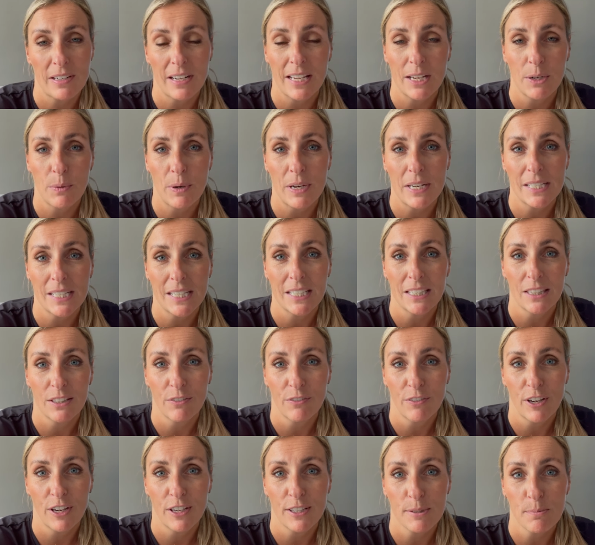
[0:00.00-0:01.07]
liquid in the
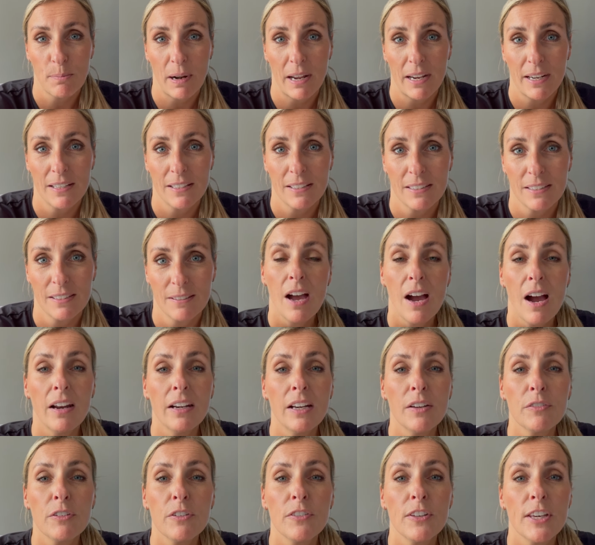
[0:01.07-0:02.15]
first place.
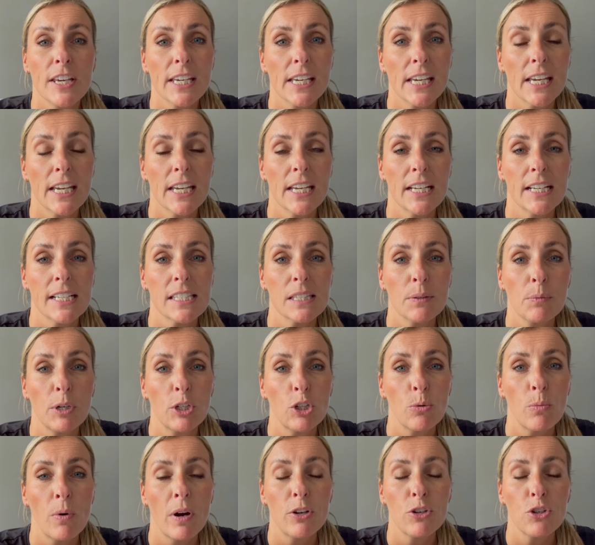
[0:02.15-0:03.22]
Another thing is when
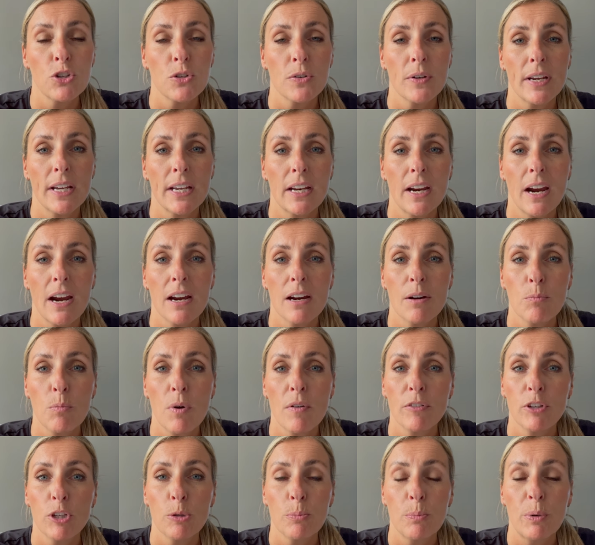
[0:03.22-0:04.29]
you're wondering
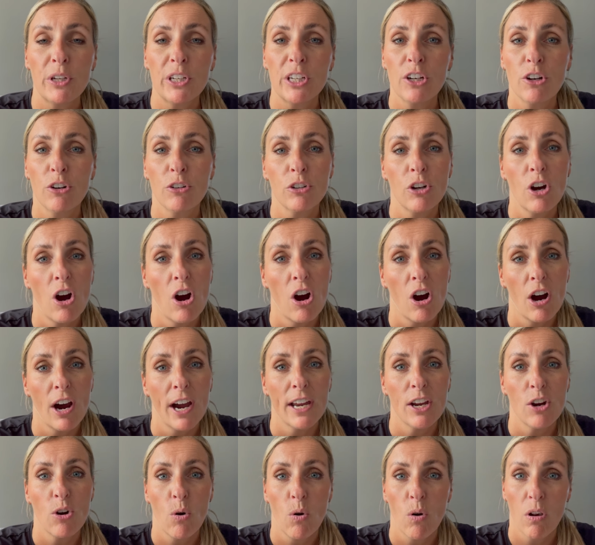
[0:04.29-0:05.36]
whether you put it on
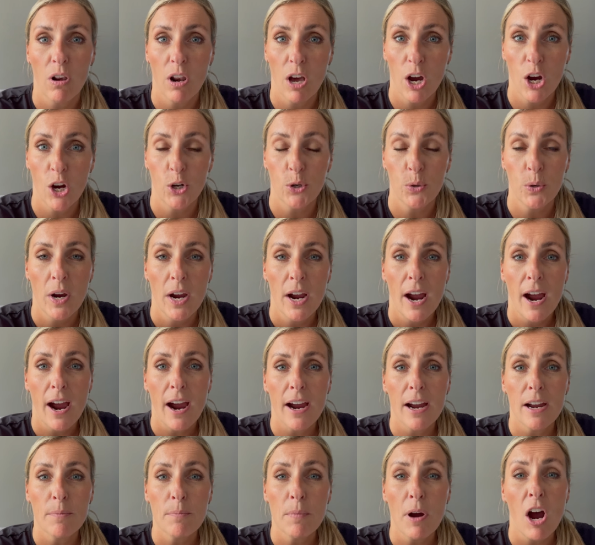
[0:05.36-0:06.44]
high or low,
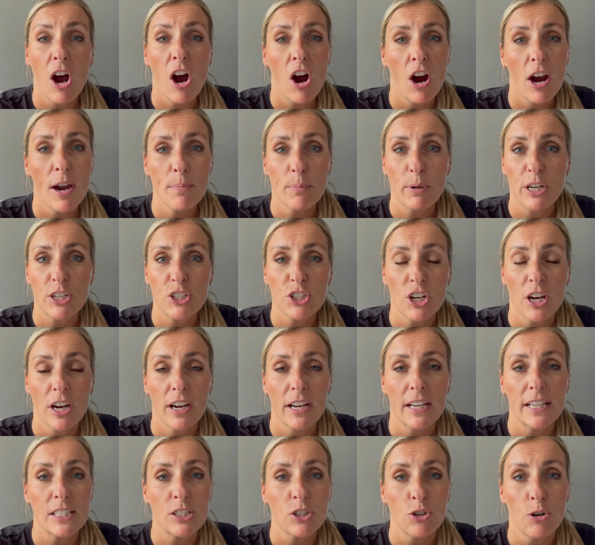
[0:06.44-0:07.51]
high pressure
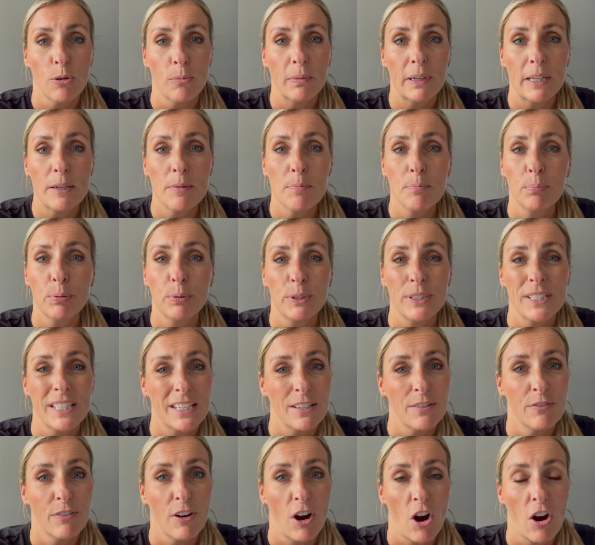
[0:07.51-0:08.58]
is normally pretty
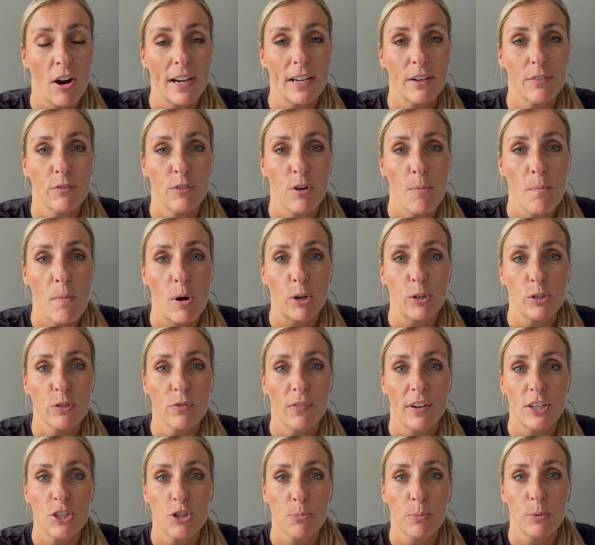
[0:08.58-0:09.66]
fine for most
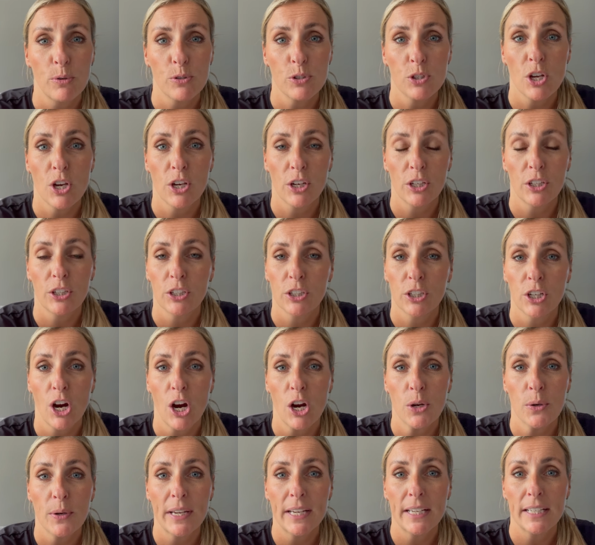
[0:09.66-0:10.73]
vegetables that are going to go
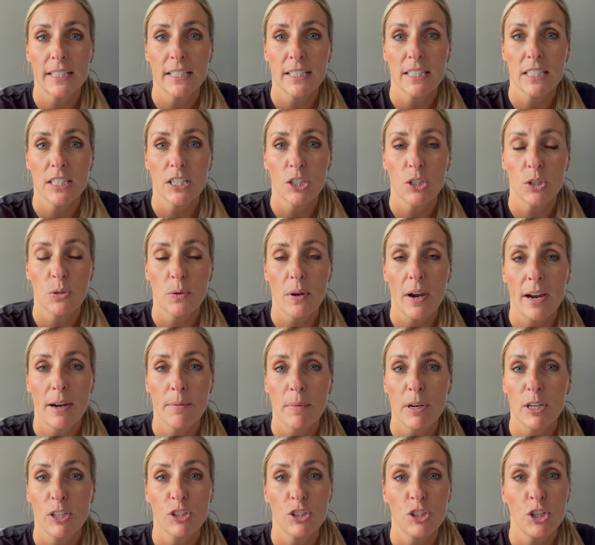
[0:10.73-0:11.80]
into
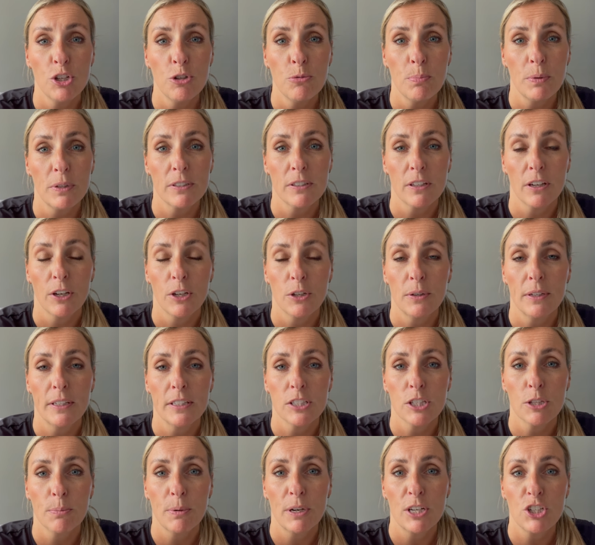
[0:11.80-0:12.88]
a soup, so
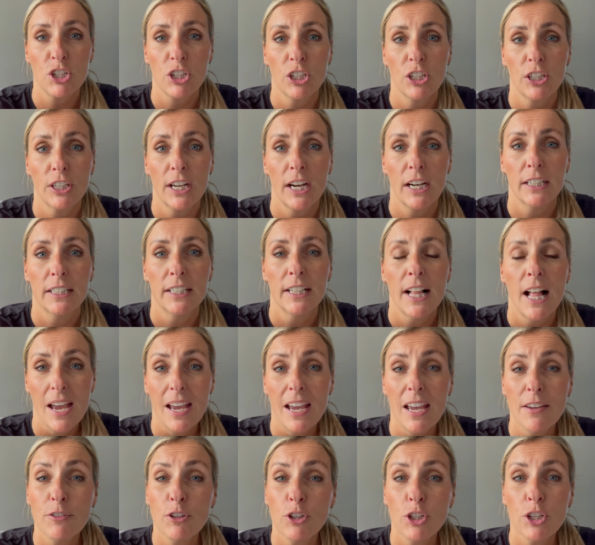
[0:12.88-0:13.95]
into the pressure cooker.
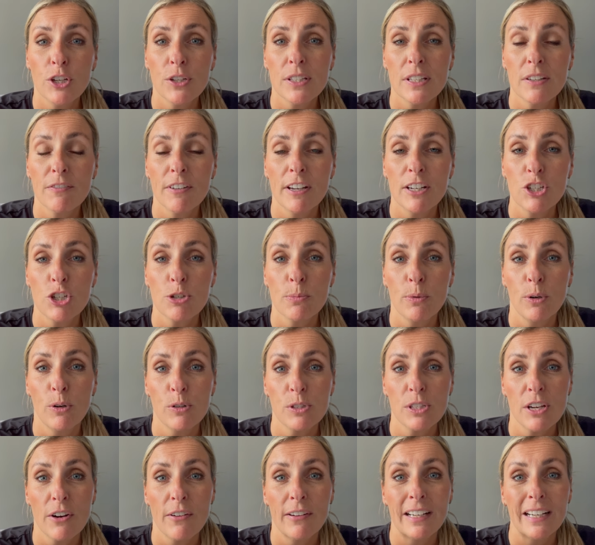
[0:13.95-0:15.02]
If you're using
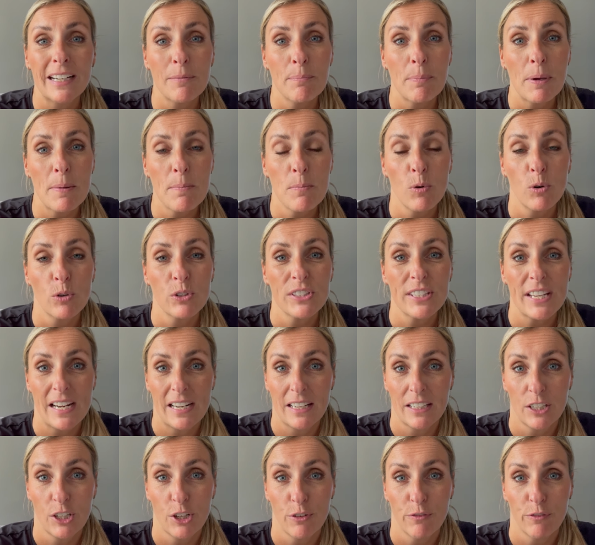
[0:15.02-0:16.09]
vegetables that are a little bit more
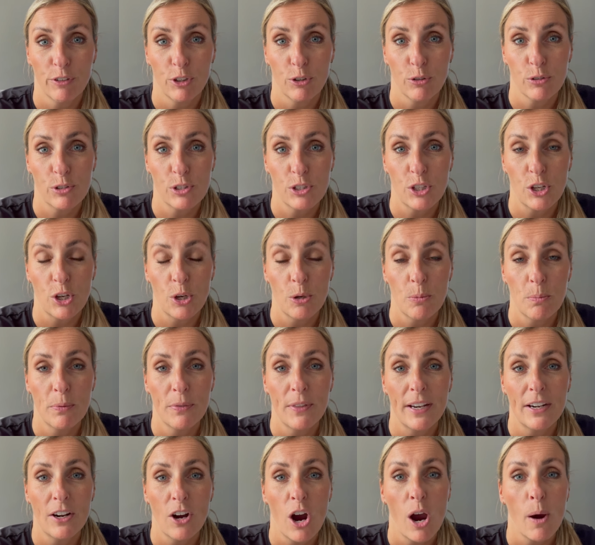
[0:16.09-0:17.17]
delicate for your soup,
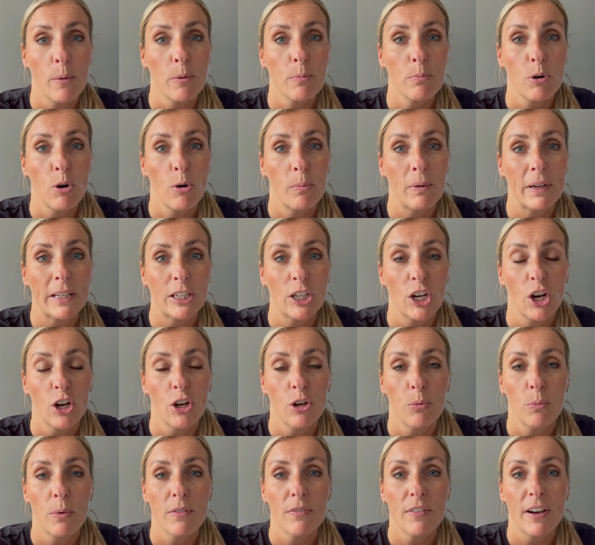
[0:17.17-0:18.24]
then I would probably go
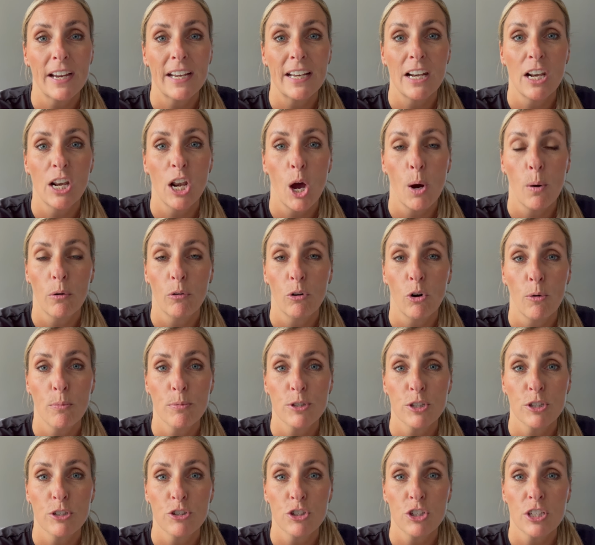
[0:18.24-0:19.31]
with a lower
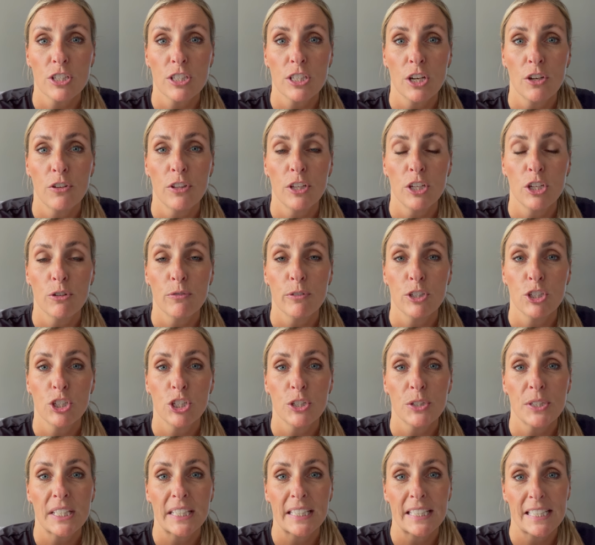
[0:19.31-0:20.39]
option just so that you're
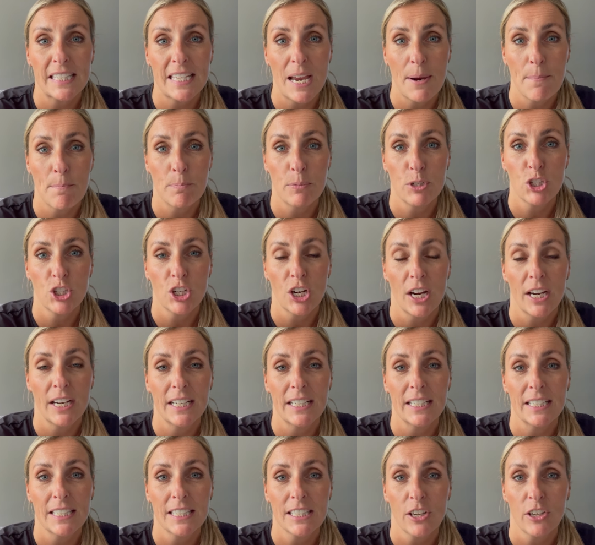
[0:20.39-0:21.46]
reducing the temperature
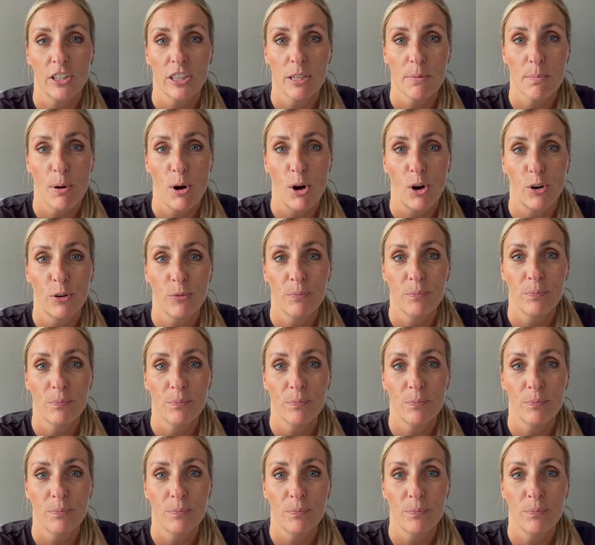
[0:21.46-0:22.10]
inside the pot.